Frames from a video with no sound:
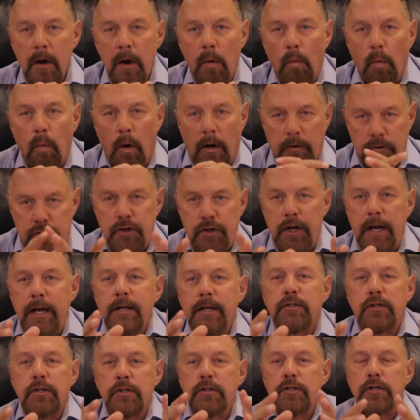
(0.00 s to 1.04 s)
what
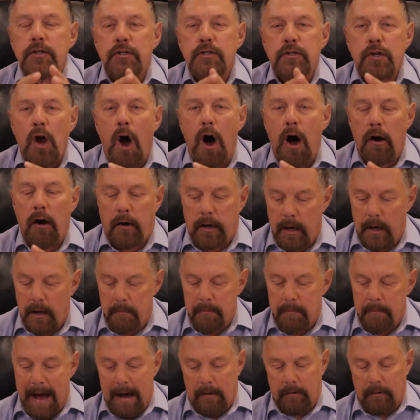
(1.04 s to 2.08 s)
Jesus is talking
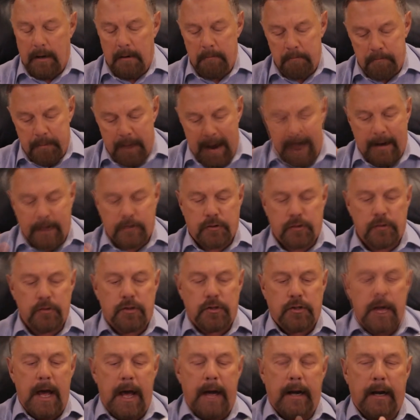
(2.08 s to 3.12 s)
about, and Pastor
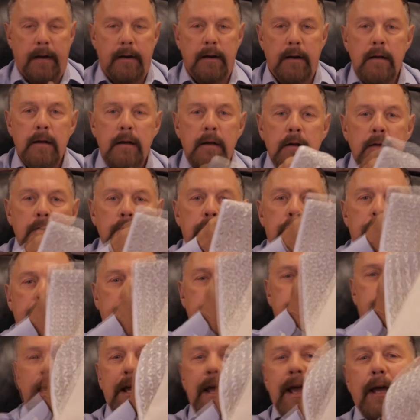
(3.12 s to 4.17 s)
said it
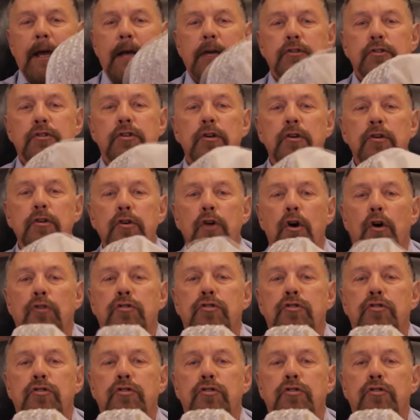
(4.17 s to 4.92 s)
this is your